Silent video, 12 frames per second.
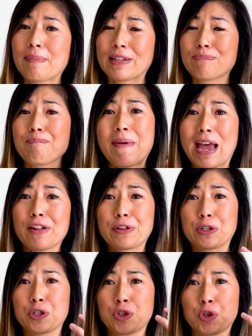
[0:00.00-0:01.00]
My mouth
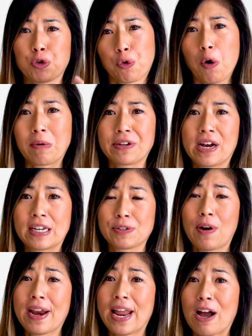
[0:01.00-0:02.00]
is traumatized
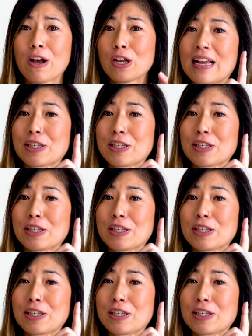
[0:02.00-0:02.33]
right now.